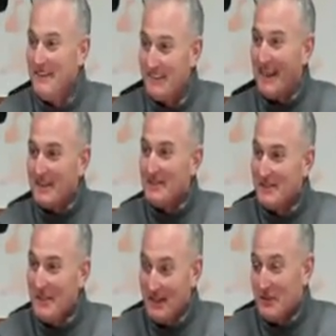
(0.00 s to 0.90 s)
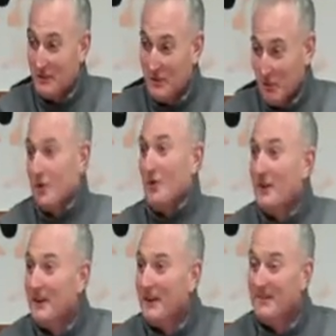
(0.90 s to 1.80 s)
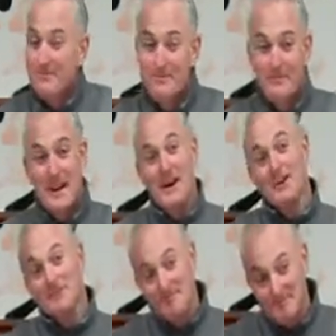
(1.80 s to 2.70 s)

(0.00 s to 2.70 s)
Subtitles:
that that's true. Now,